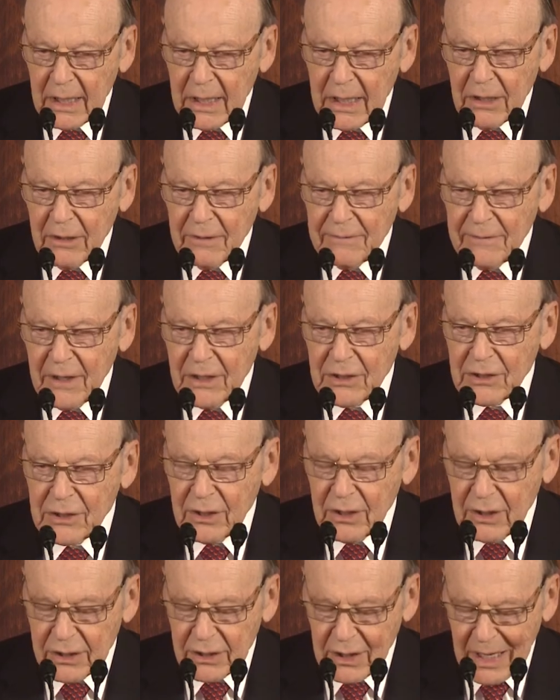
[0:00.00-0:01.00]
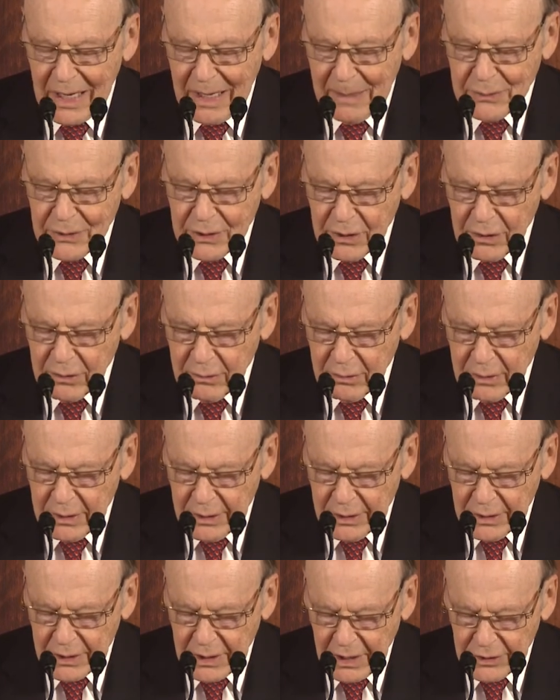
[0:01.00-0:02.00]
Innovation is absolutely
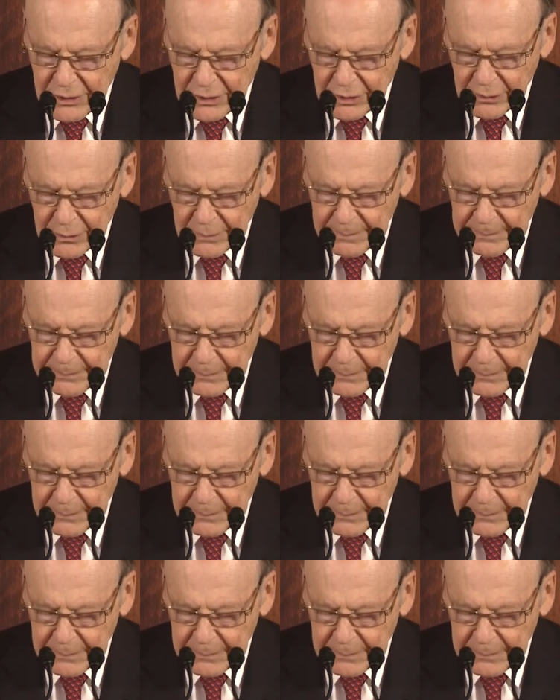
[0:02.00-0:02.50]
essential.